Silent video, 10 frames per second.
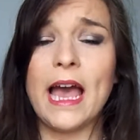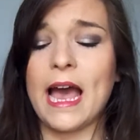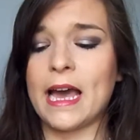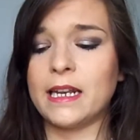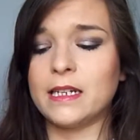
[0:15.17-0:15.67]

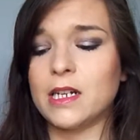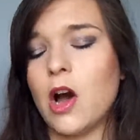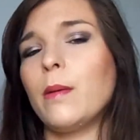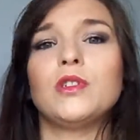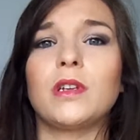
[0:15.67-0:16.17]
and
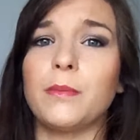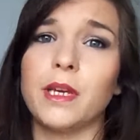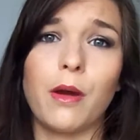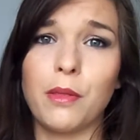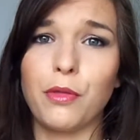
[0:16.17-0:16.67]
I'm just going to
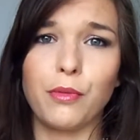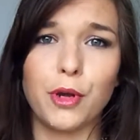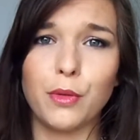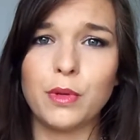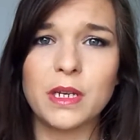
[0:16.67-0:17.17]
be going
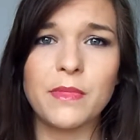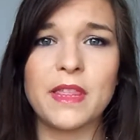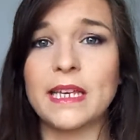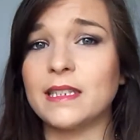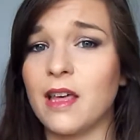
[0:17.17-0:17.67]
through some of the things